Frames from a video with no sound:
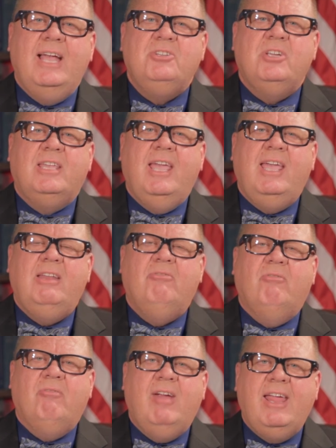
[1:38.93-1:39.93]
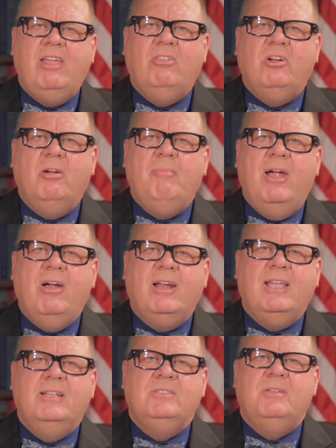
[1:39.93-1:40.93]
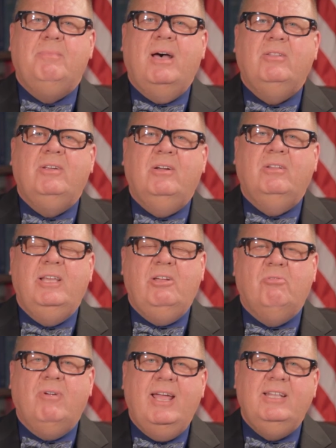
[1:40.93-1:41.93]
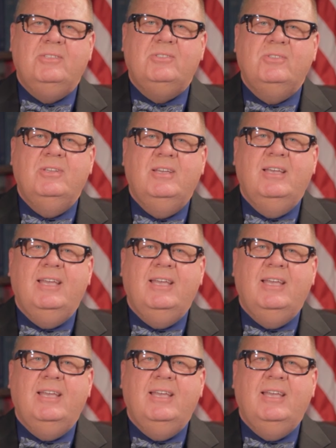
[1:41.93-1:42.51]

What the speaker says: educate regular Americans about their legal rights